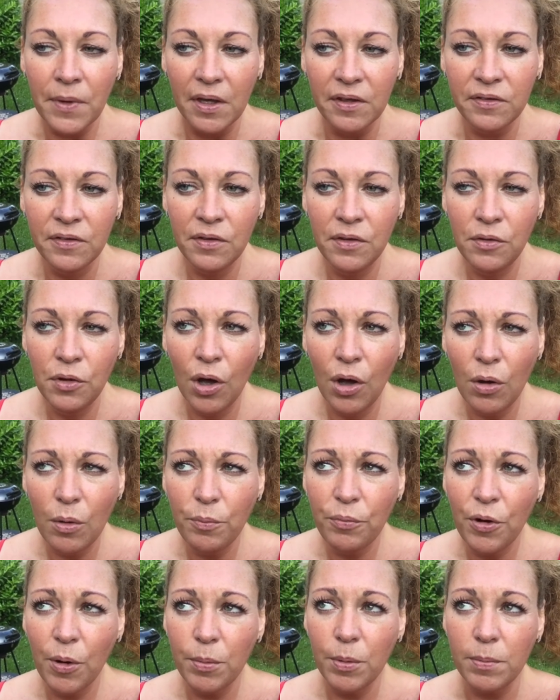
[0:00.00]
This is
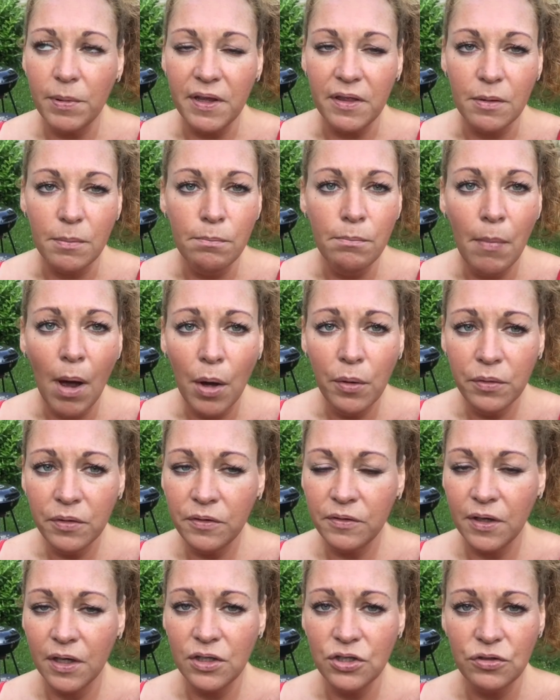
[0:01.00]
not probably the
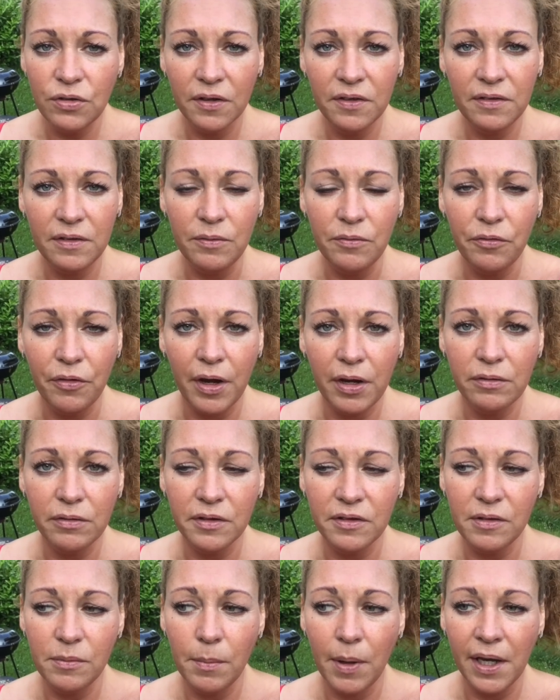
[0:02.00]
most interesting
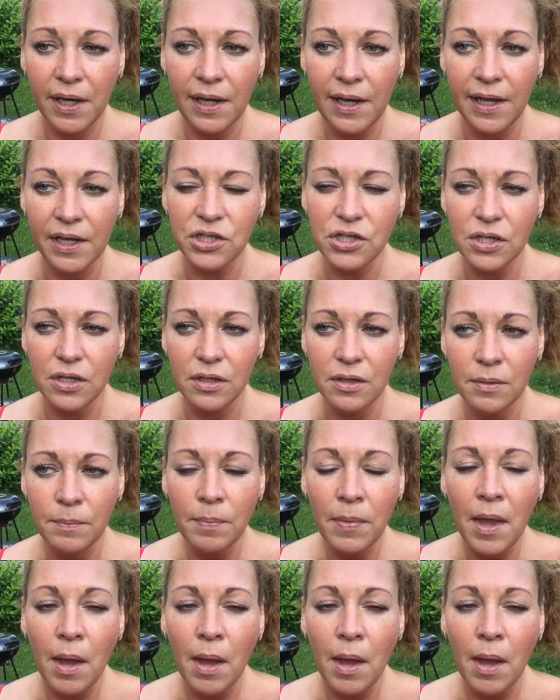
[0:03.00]
fragrance in my collection,